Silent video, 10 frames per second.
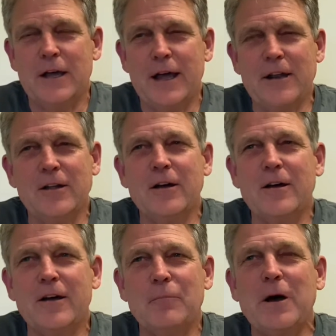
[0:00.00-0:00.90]
And
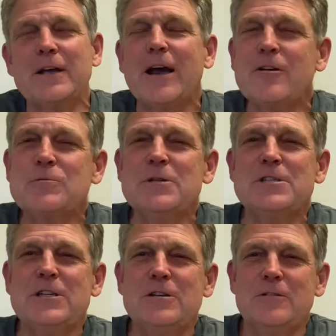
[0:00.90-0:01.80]
my encouragement
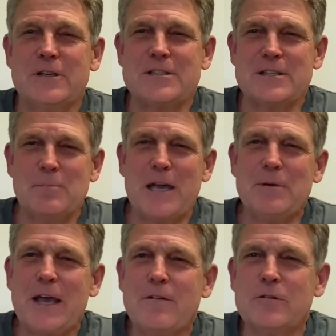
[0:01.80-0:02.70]
to you is to
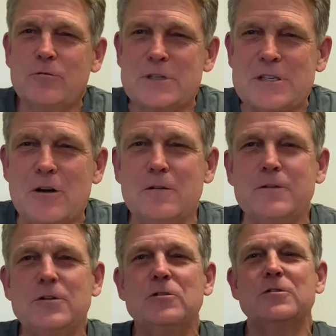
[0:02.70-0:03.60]
maybe have a resolve
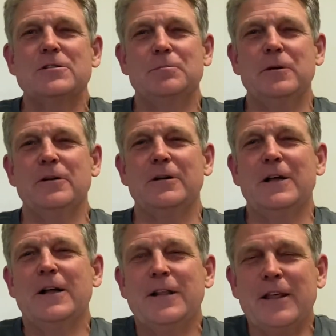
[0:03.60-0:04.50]
in your spirit
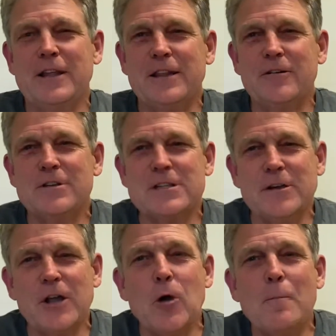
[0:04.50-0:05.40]
that there is a
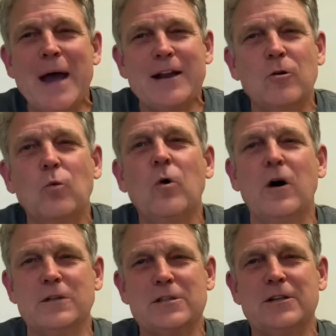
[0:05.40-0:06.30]
no matter
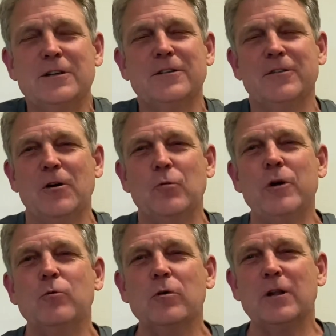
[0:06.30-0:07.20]
what, that
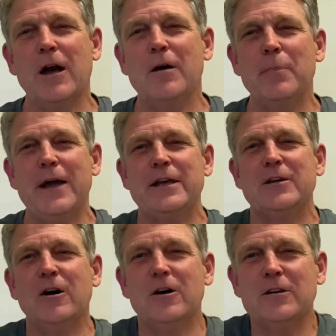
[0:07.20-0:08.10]
we will obey
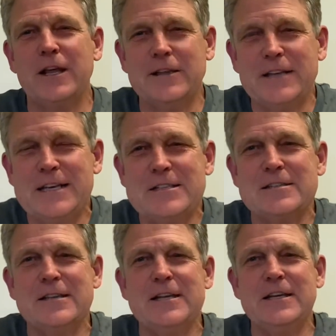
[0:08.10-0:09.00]
God and his
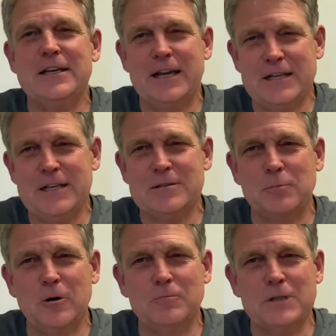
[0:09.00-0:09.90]
leading and his
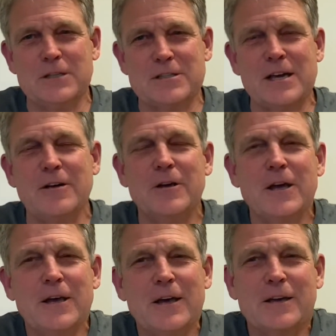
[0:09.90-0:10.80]
prompting. So
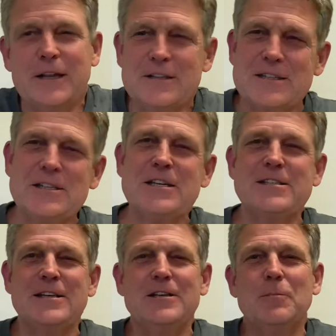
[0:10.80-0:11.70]
can I suggest
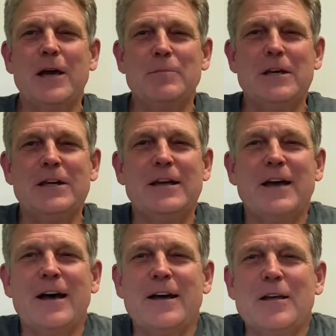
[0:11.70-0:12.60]
that you maybe
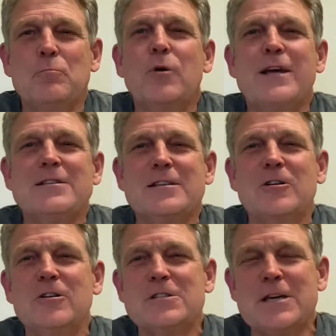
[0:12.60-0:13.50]
embrace the
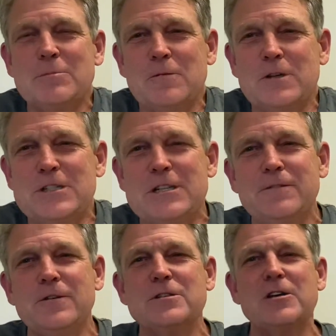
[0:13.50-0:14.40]
concept of
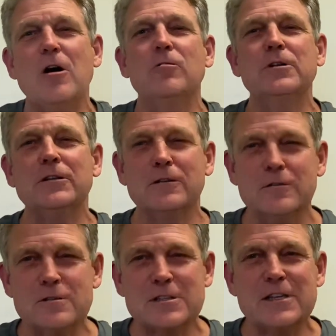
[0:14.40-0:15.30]
indifference, holding
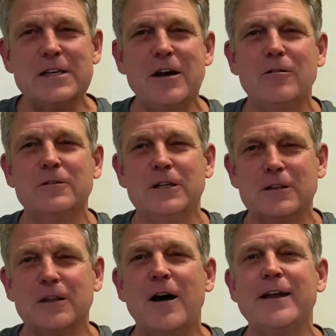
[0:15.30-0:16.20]
loosely, holding
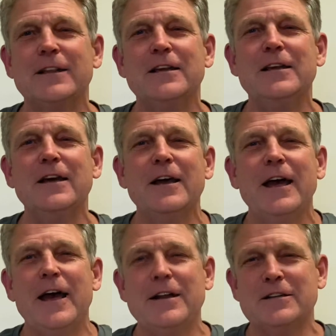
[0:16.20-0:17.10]
lightly,
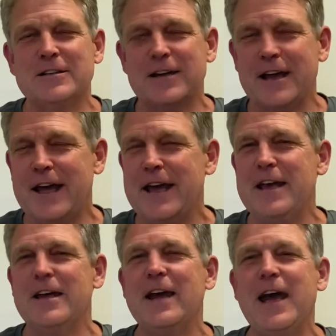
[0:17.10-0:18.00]
and
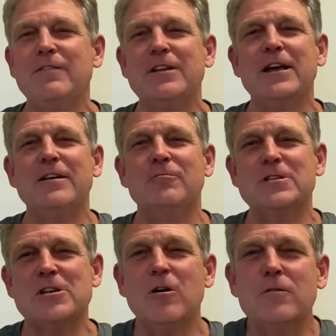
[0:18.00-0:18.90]
having that
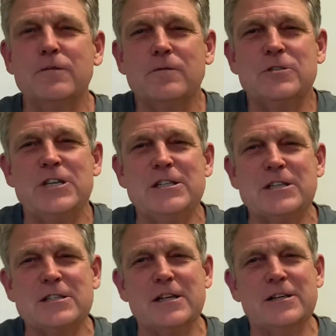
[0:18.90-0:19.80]
resolve of
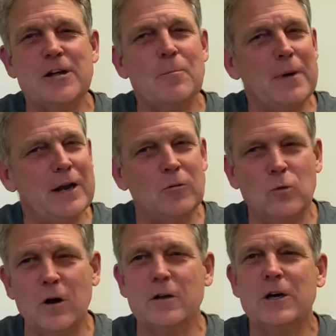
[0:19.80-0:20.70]
Jesus that no matter
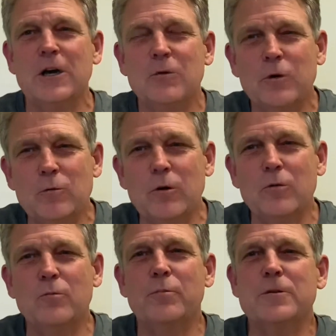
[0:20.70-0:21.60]
what, we
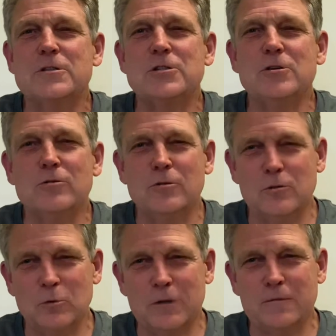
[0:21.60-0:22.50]
will pursue
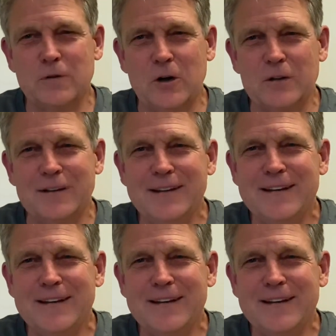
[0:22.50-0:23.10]
the will of God.